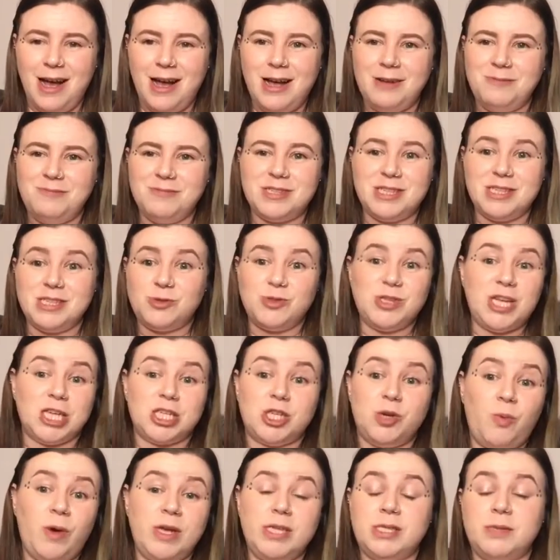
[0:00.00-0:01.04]
um, so this was
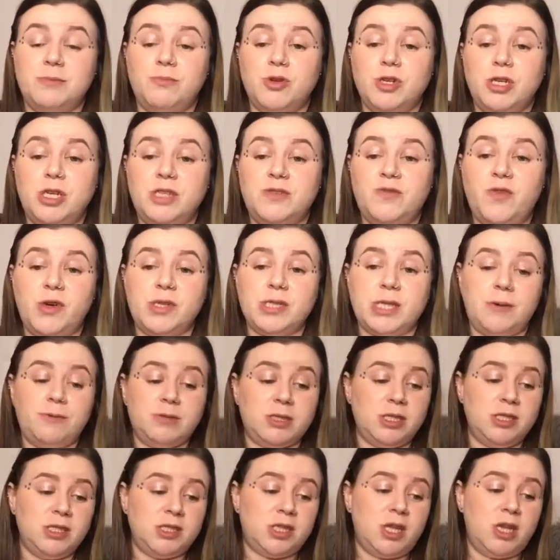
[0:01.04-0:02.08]
actually a waste of money as far as I was
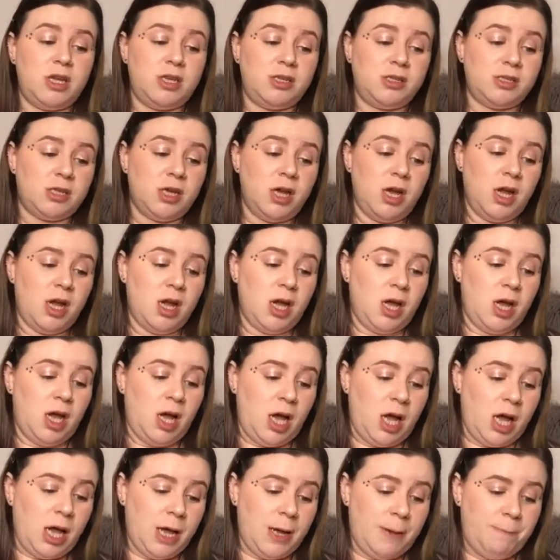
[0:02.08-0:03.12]
concerned.
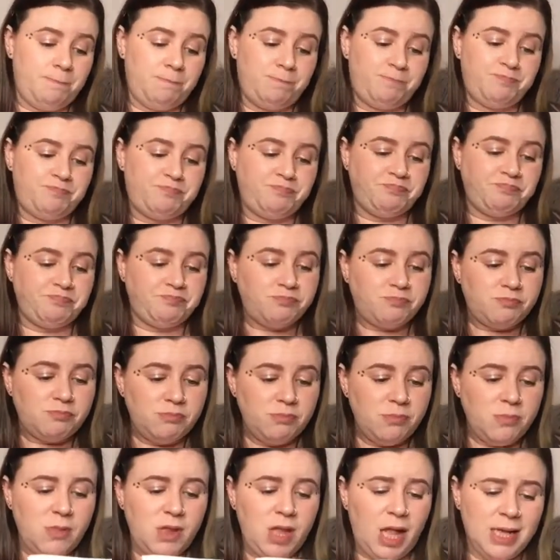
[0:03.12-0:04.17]
Um,
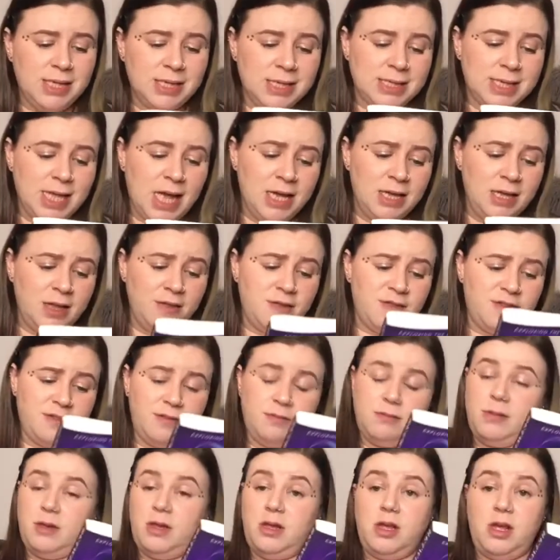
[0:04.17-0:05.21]
as I say,
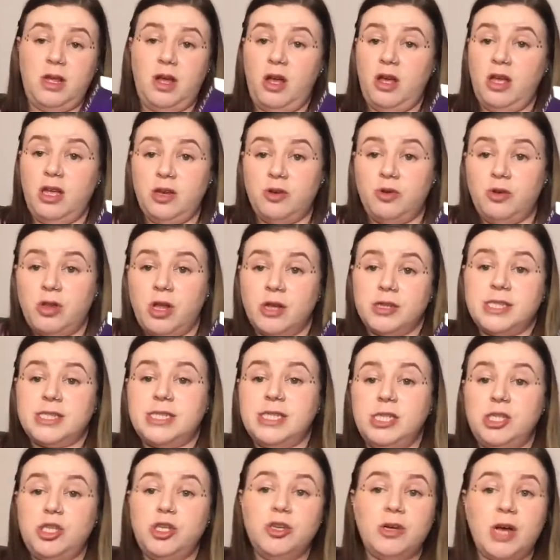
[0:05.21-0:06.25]
in all honesty,
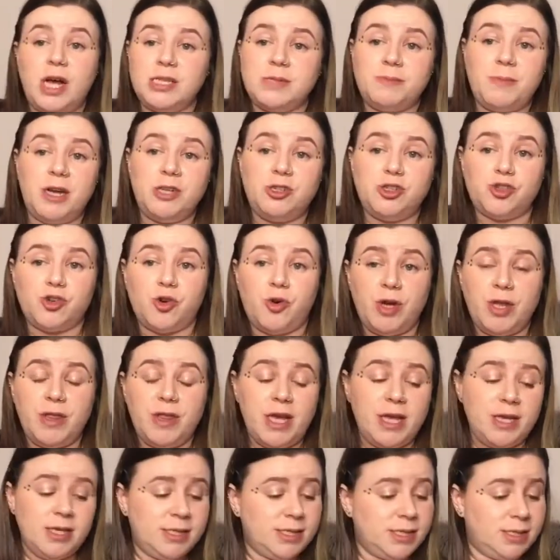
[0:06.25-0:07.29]
you guys might enjoy
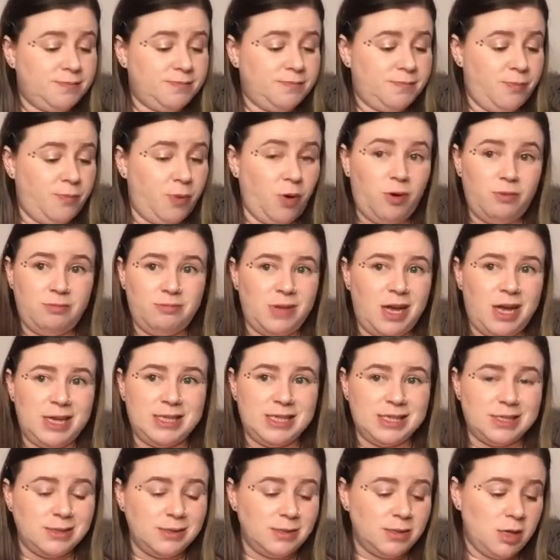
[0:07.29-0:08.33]
this, but I
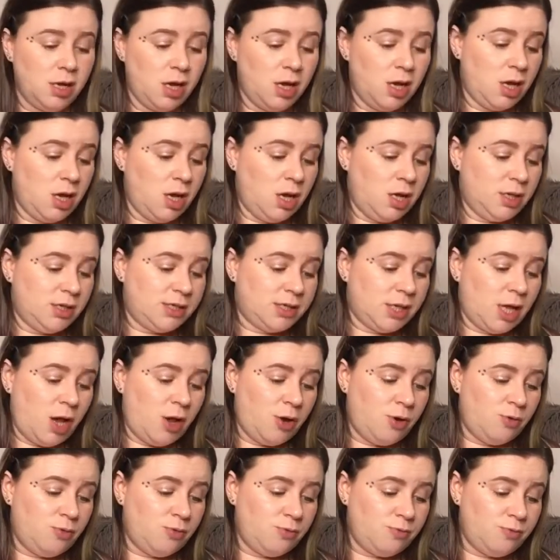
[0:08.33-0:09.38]
didn't.
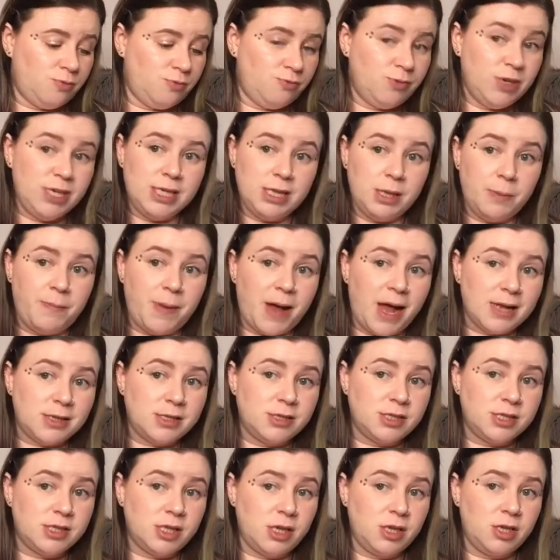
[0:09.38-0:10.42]
So reading the back,
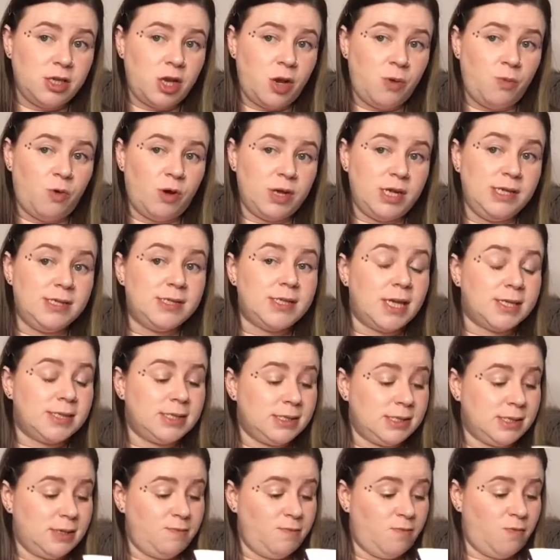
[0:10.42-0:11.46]
just to let you know what he
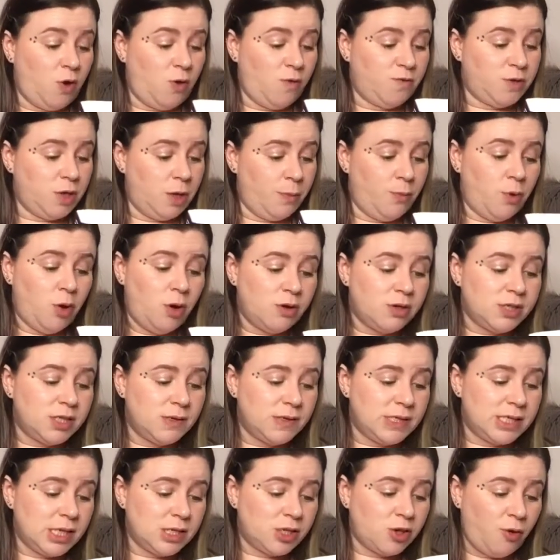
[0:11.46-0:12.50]
says is involved in the book. So he
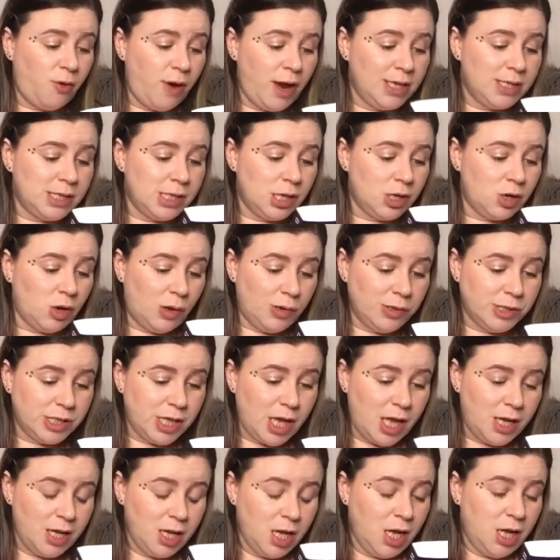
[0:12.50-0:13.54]
says, creating an
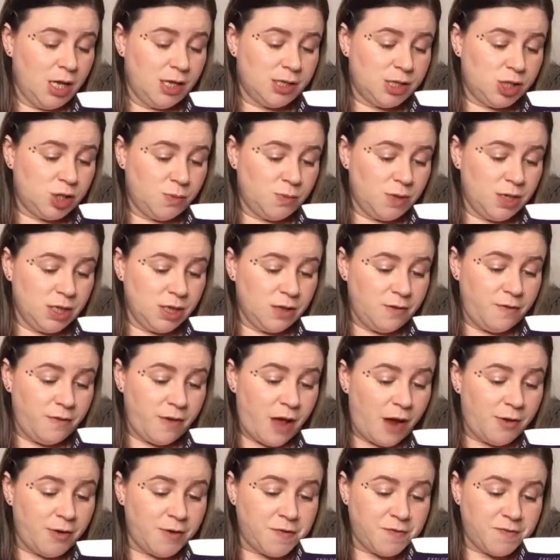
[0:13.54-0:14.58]
altar, summoning the
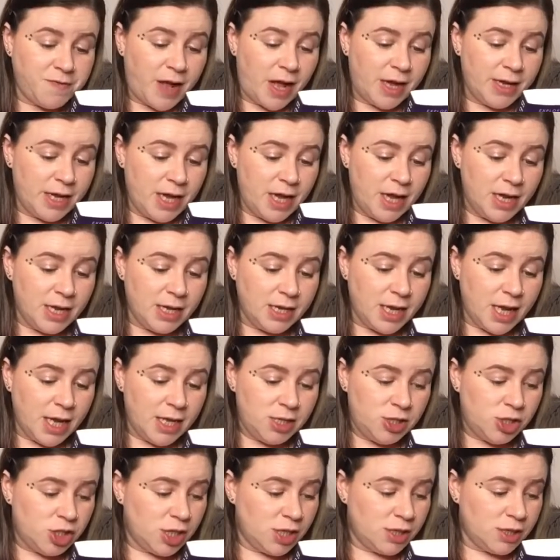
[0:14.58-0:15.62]
fairy fire,
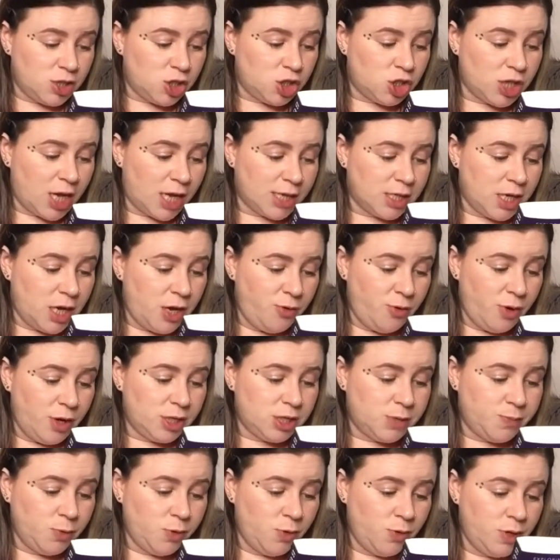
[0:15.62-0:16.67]
engaging the shadow,
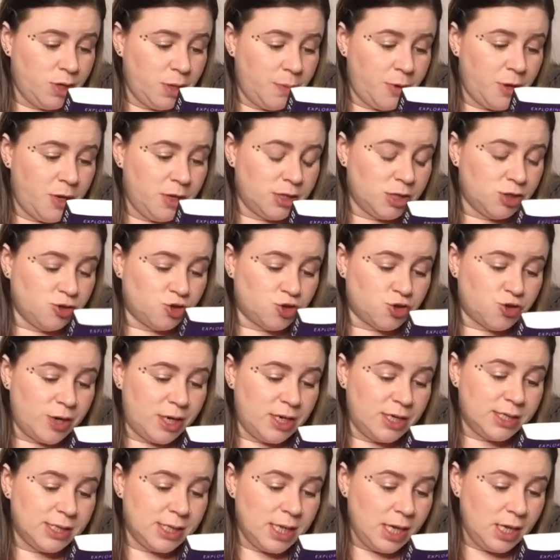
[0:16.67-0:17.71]
exploring the personal
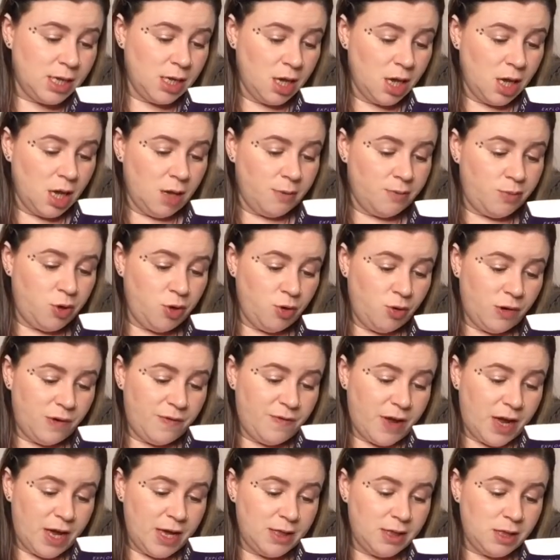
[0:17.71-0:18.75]
trinity,
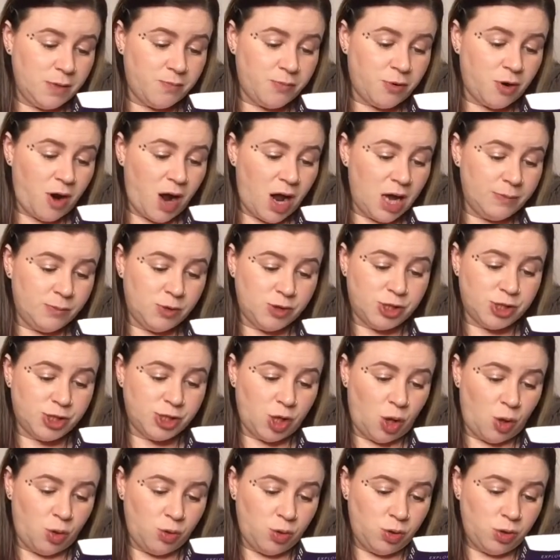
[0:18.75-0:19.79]
purifying the primal
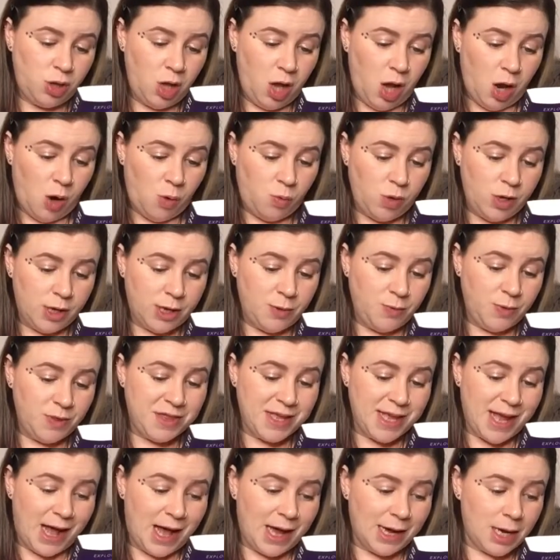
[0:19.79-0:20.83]
soul, working with
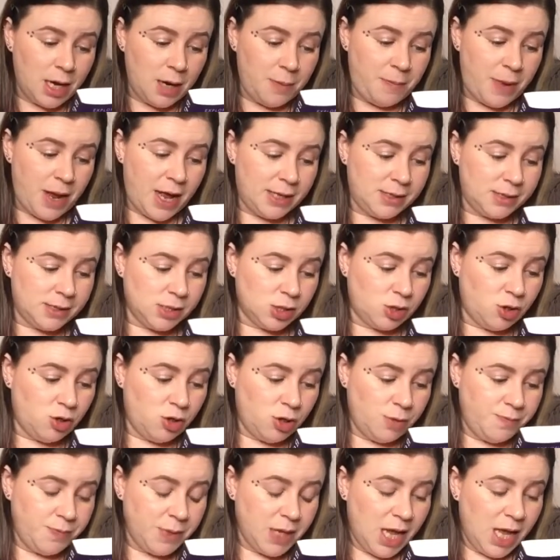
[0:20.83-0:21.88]
the iron
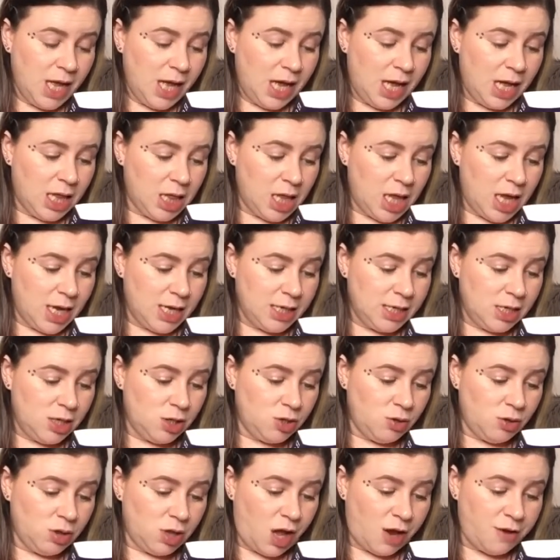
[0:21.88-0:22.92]
pentacle, aligning
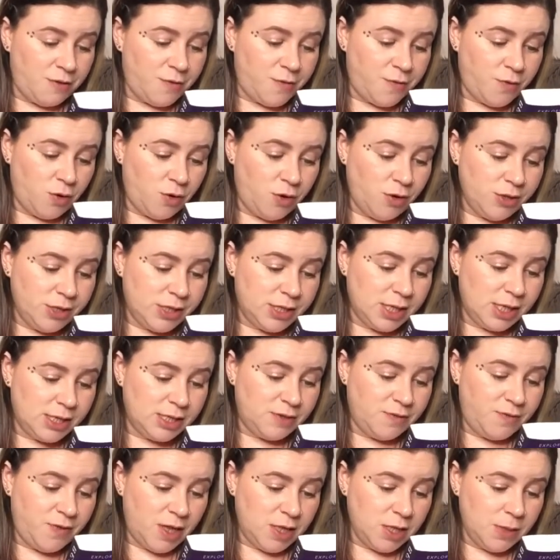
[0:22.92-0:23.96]
your life force,
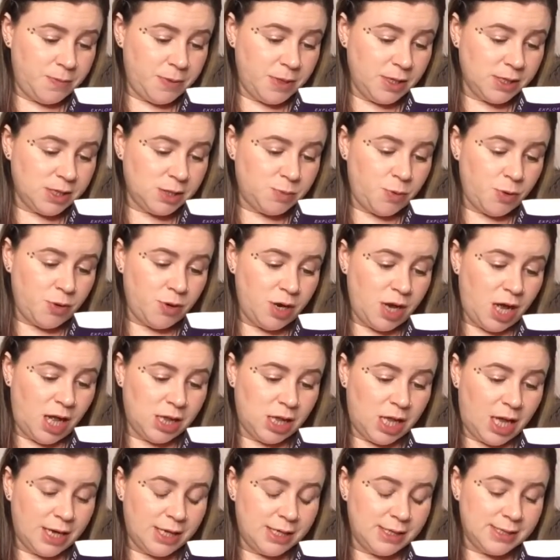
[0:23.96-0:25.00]
developing spirit
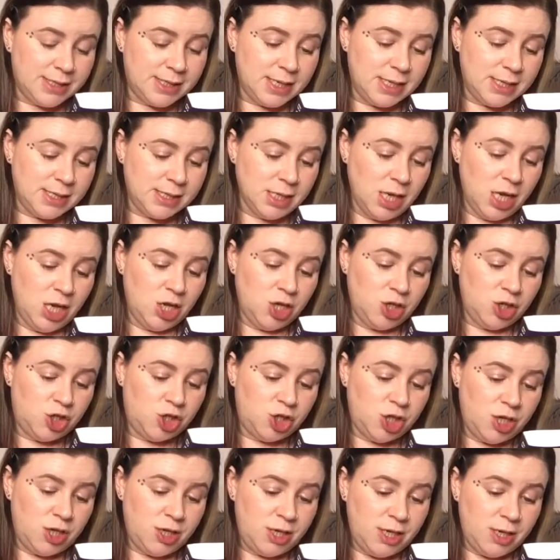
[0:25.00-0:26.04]
alliances,
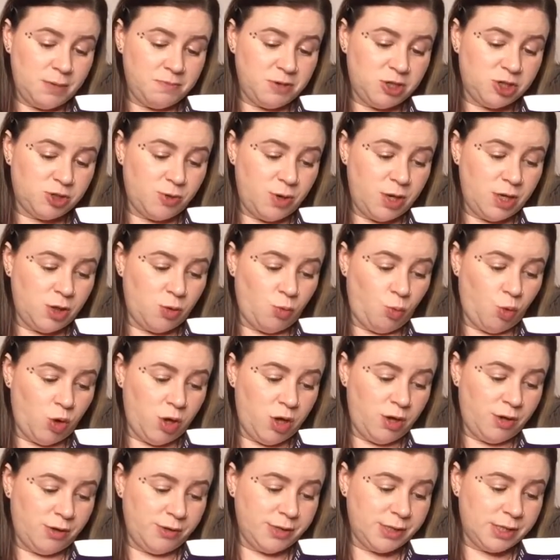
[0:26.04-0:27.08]
journeying between the
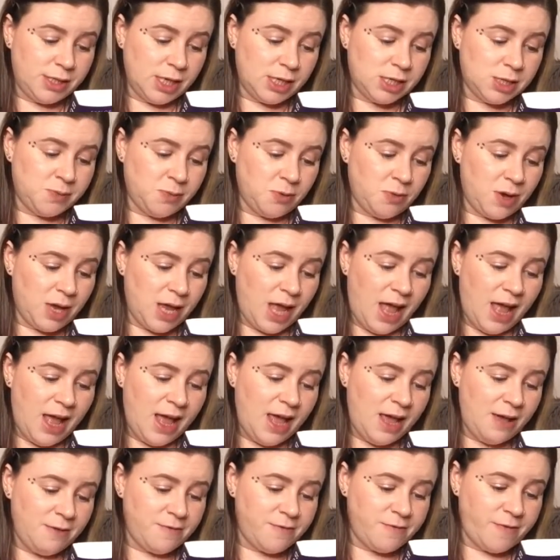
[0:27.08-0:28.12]
worlds, exploring
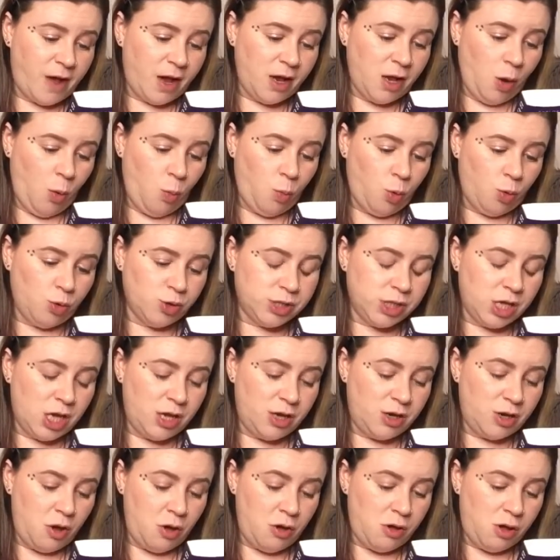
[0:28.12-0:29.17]
air, fire, water,
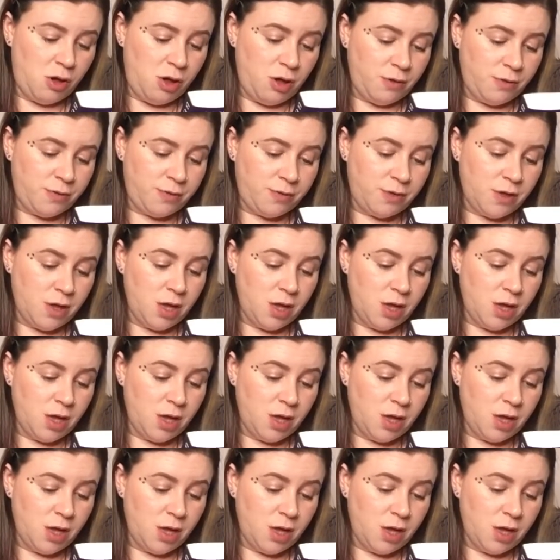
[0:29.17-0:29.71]
and earth,